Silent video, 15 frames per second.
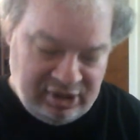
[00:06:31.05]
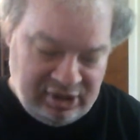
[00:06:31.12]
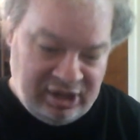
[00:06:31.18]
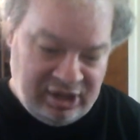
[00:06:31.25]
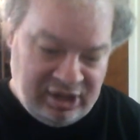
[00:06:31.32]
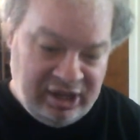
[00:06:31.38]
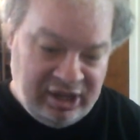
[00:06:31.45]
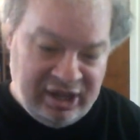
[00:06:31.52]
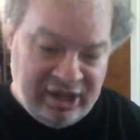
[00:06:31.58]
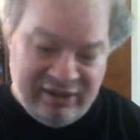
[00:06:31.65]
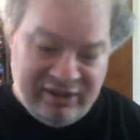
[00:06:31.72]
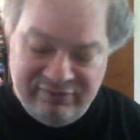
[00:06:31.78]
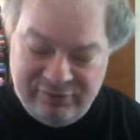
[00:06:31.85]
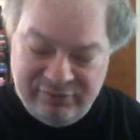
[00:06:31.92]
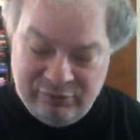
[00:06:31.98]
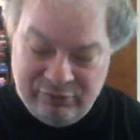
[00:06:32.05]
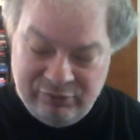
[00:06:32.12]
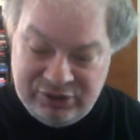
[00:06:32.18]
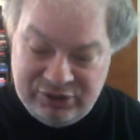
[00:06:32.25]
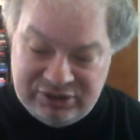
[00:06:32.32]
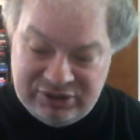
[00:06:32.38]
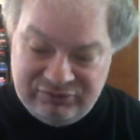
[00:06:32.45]
I have
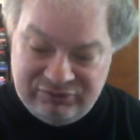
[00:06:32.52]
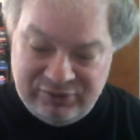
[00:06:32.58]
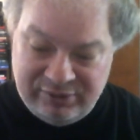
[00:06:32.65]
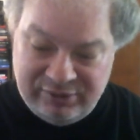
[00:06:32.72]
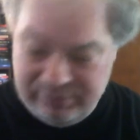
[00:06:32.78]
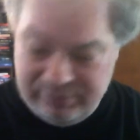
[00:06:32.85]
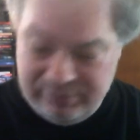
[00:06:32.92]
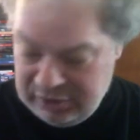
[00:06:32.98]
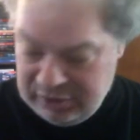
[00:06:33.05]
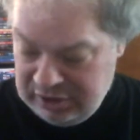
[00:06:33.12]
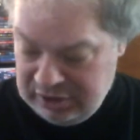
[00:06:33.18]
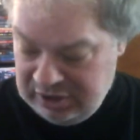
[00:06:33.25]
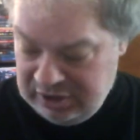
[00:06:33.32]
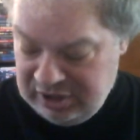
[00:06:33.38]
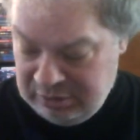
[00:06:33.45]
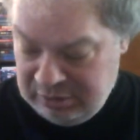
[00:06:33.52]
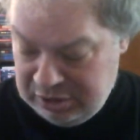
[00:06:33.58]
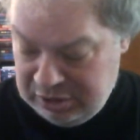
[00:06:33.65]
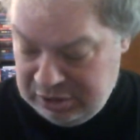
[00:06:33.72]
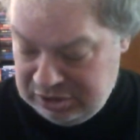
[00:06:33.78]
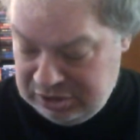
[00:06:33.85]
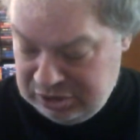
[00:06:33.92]
releases from
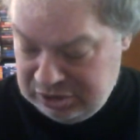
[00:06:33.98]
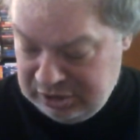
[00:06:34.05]
Image